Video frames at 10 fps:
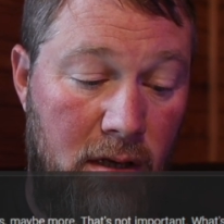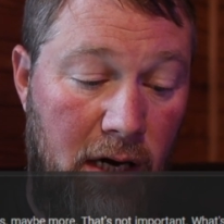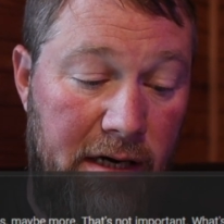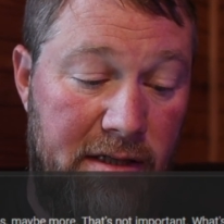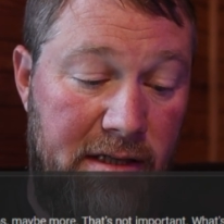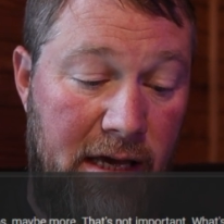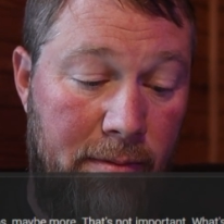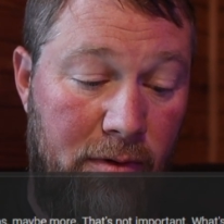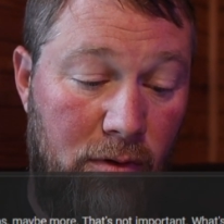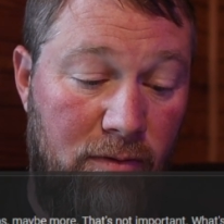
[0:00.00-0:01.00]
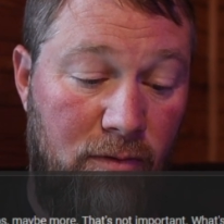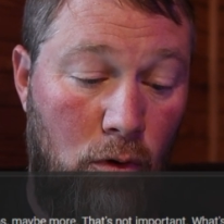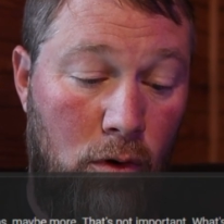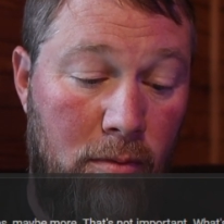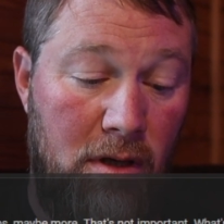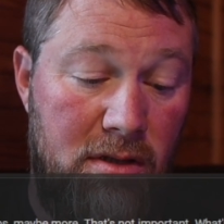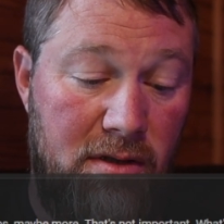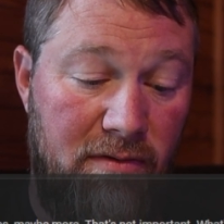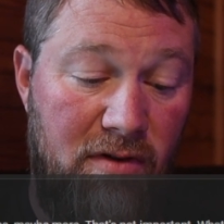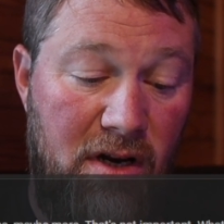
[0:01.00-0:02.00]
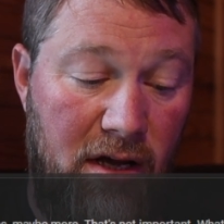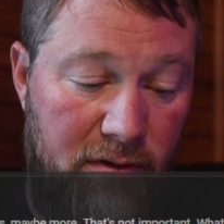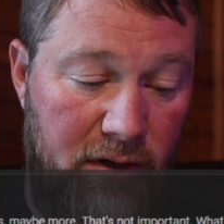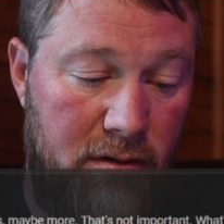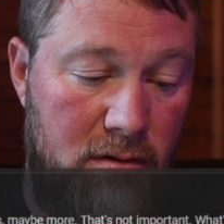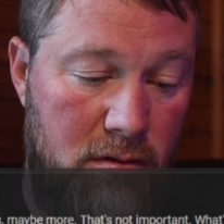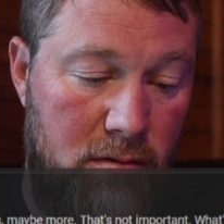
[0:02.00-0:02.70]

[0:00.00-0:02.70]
I just came through 4 months of nothing,